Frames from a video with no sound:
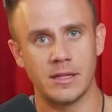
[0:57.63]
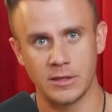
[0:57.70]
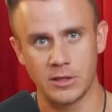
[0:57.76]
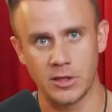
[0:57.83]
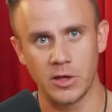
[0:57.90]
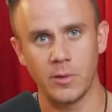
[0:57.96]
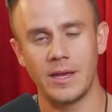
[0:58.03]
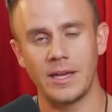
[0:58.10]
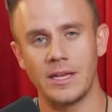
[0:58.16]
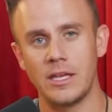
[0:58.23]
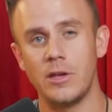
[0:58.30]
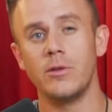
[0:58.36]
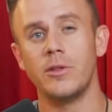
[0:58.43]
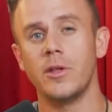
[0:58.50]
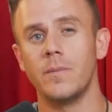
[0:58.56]
doing
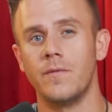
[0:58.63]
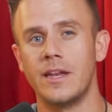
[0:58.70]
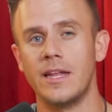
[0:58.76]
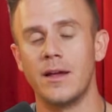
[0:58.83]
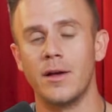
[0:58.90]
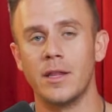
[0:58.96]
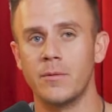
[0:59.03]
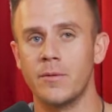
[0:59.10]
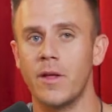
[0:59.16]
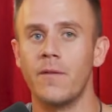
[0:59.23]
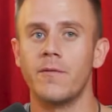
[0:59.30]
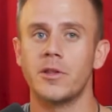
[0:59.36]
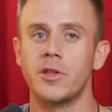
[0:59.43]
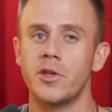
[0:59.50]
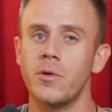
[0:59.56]
YouTube videos with
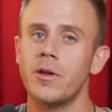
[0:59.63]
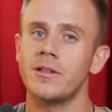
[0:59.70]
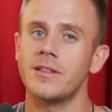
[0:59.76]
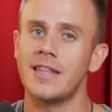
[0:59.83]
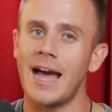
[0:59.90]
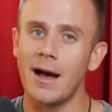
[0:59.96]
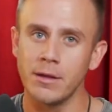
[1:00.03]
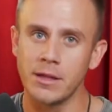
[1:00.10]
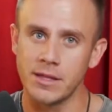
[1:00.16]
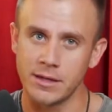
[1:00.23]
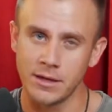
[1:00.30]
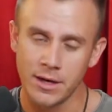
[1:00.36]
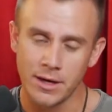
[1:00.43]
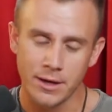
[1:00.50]
over 200,000